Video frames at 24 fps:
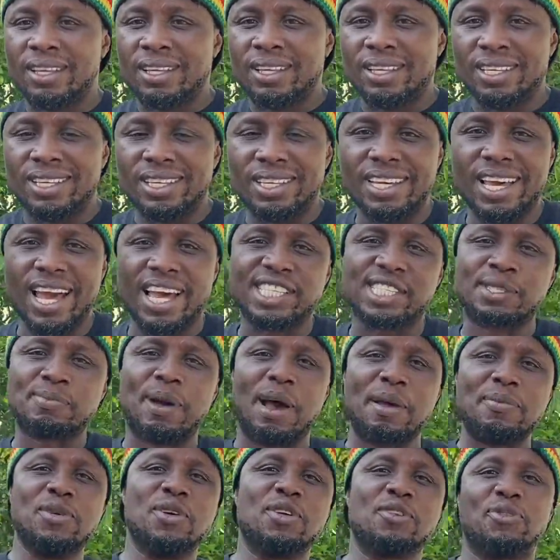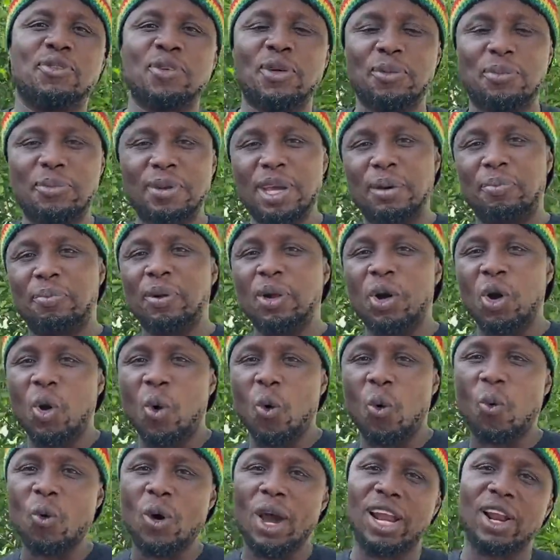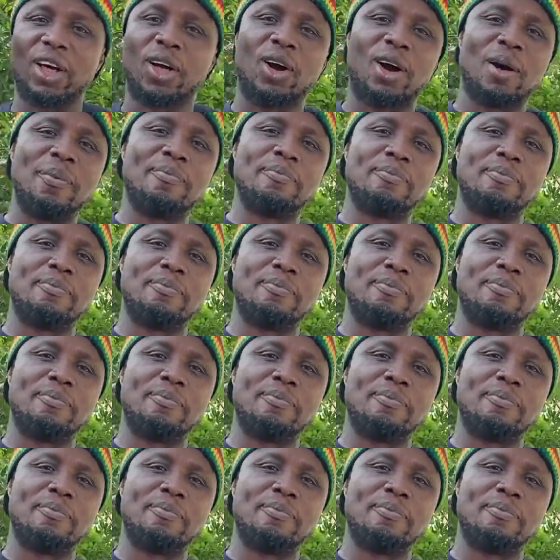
Yes, my beautiful people, welcome